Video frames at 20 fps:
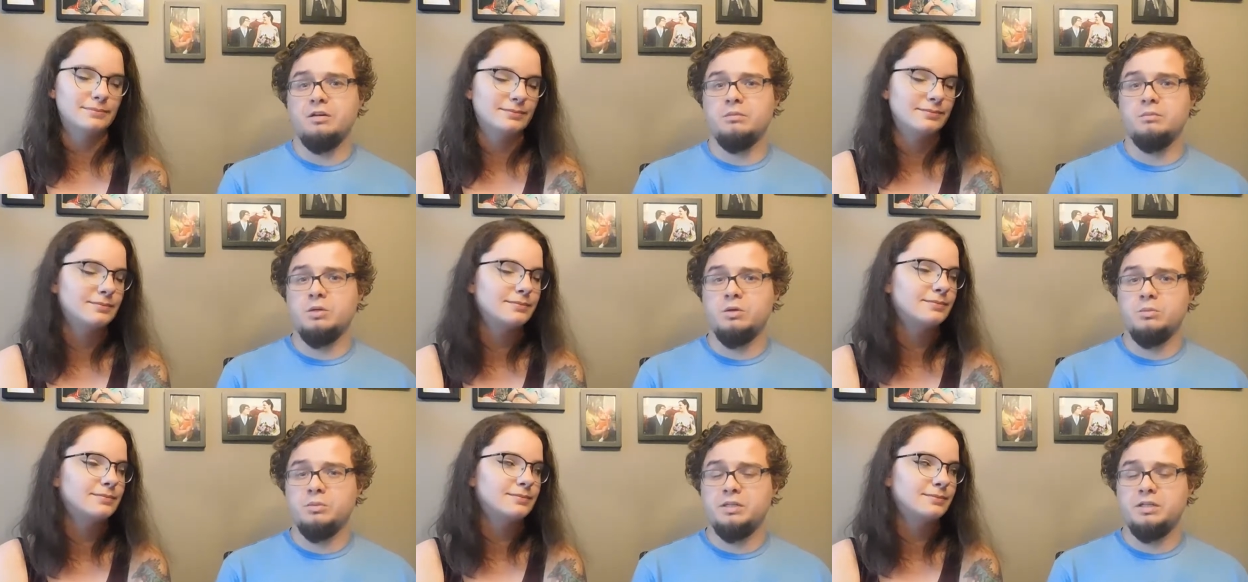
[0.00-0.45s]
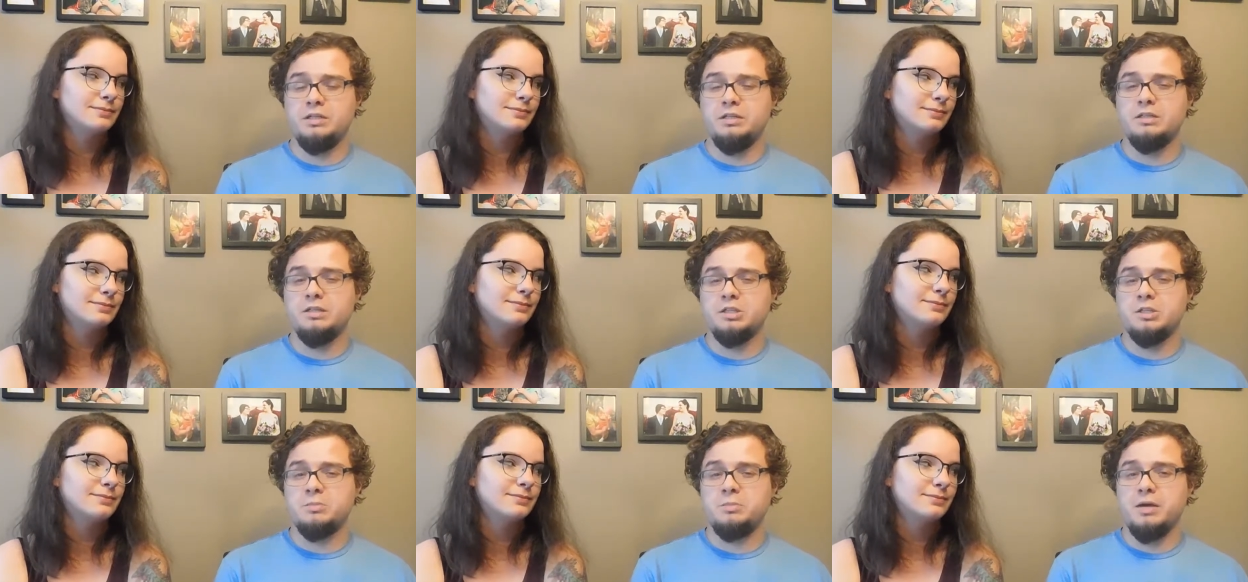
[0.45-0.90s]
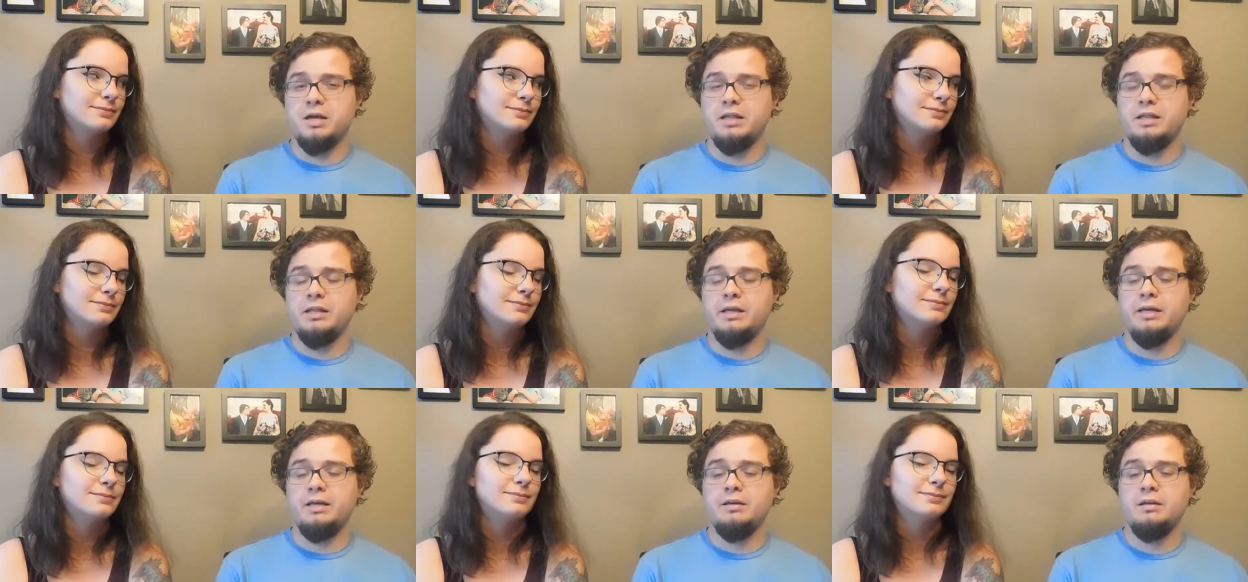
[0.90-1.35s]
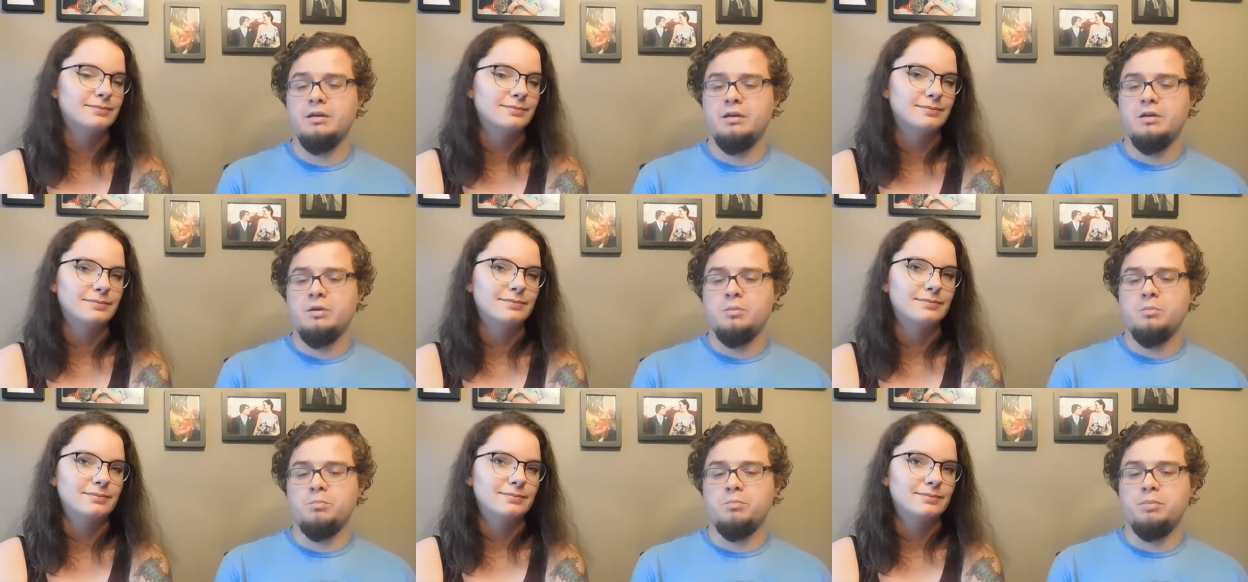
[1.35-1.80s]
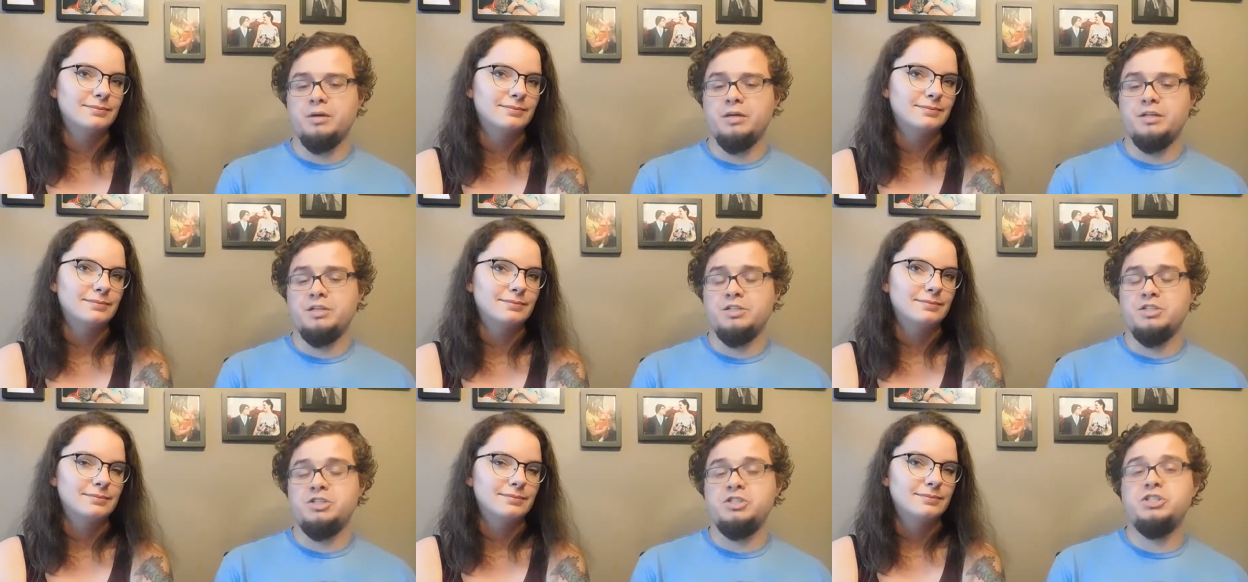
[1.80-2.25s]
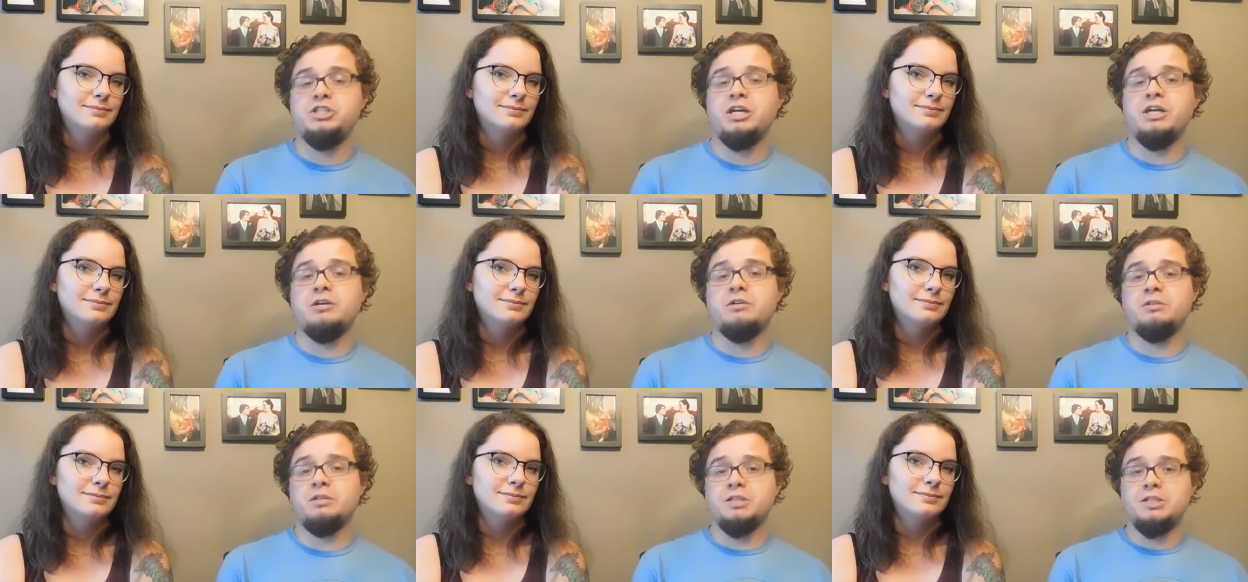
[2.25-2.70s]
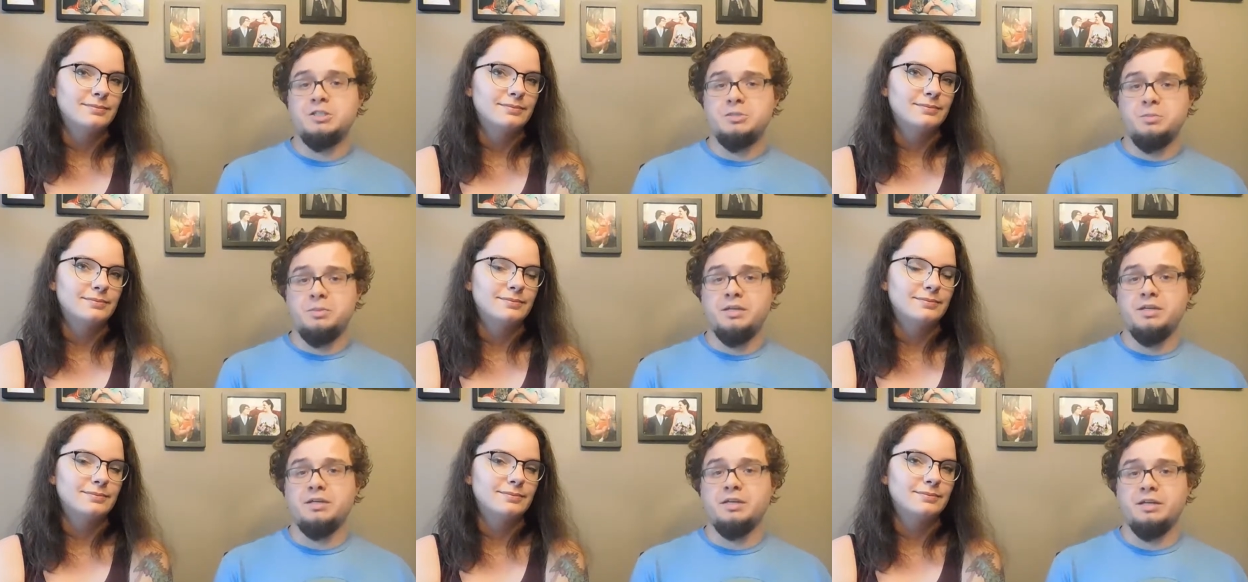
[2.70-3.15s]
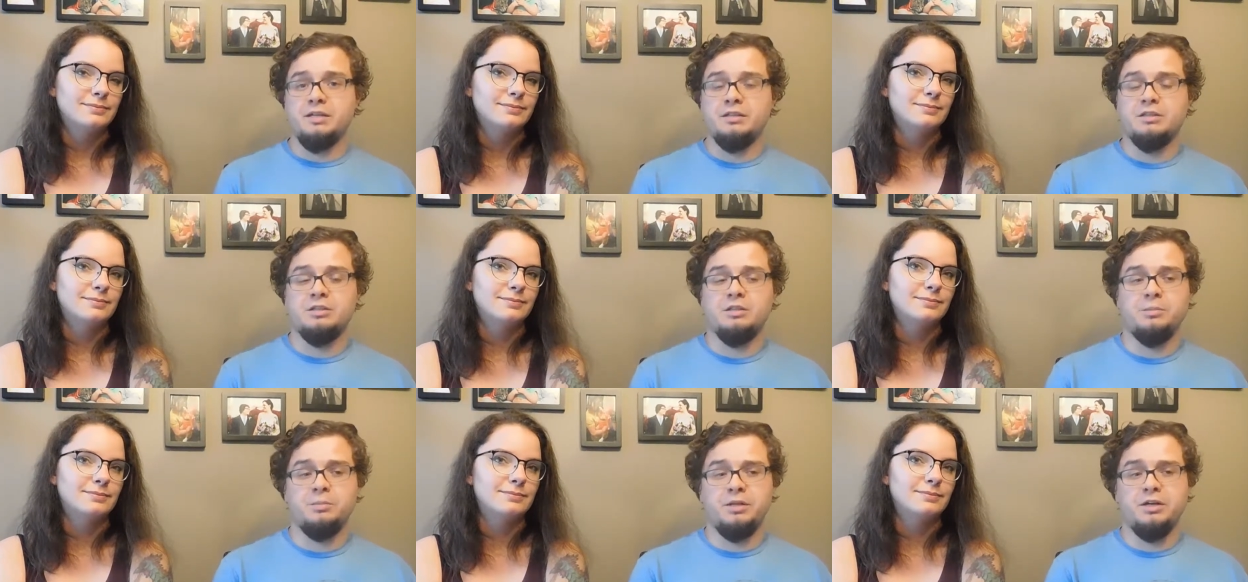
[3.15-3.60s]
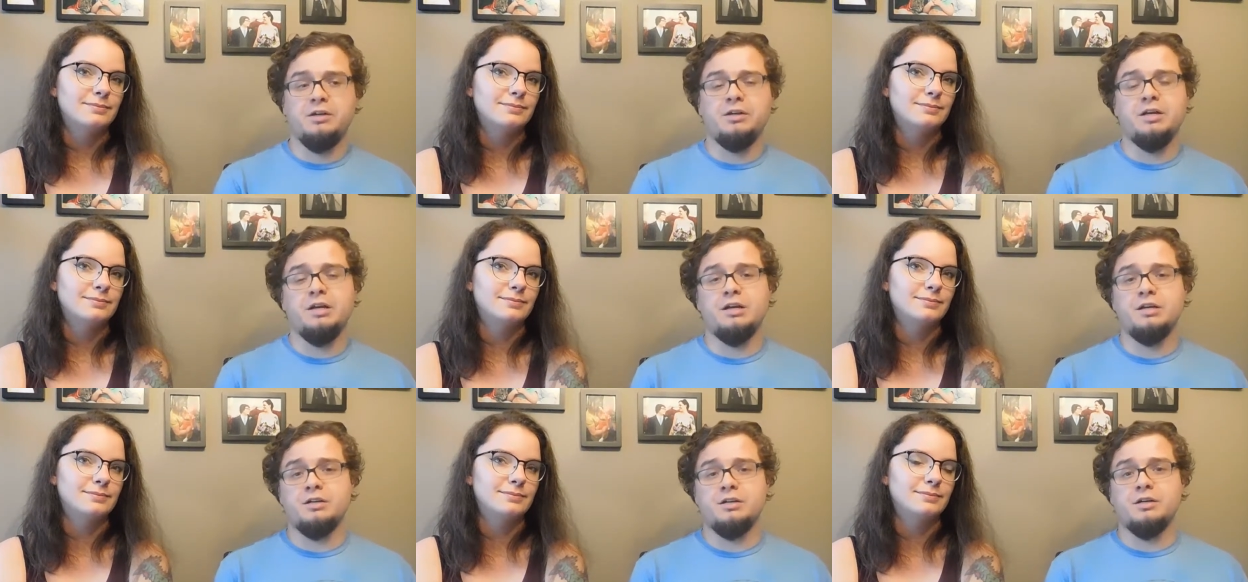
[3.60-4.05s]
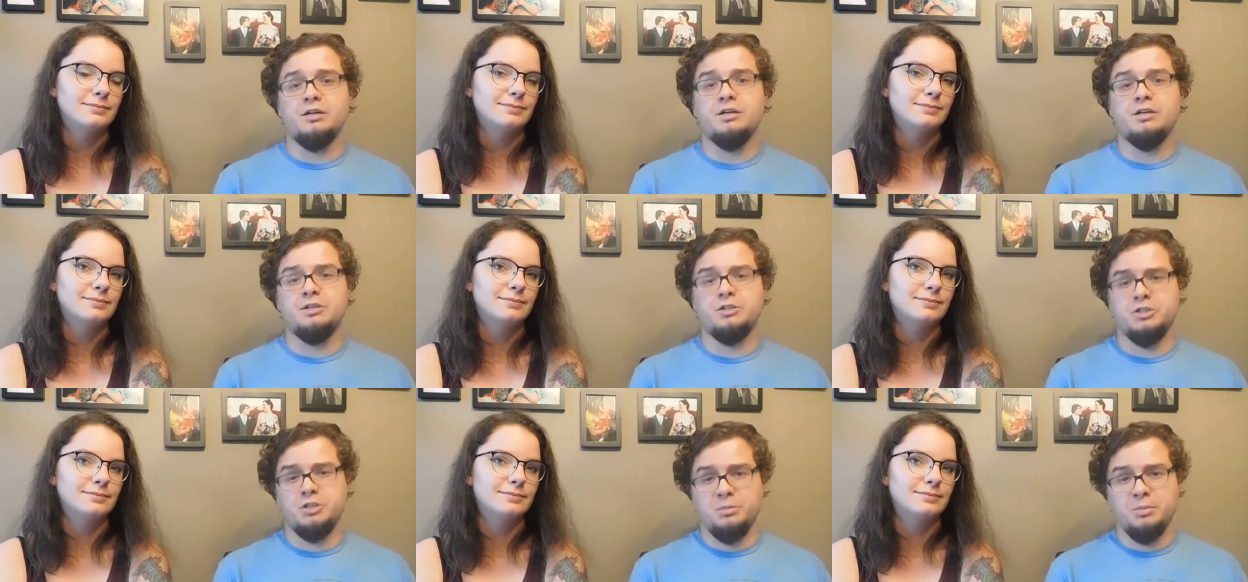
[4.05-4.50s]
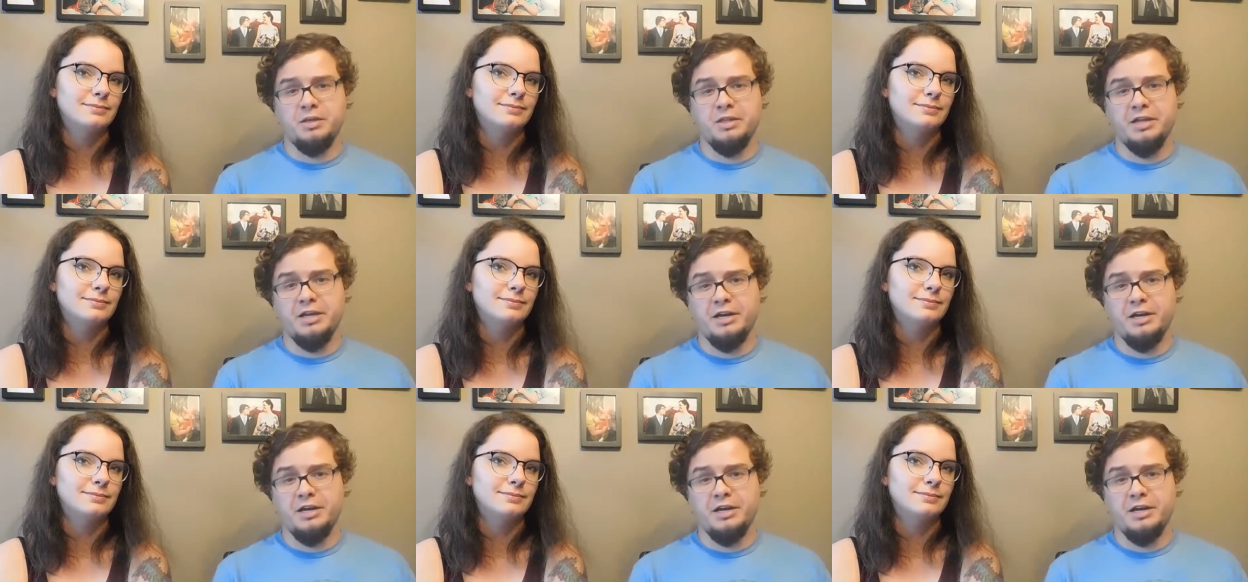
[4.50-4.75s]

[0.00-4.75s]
Speaker 1: a moment in the spotlight, but generally speaking, the player character should be the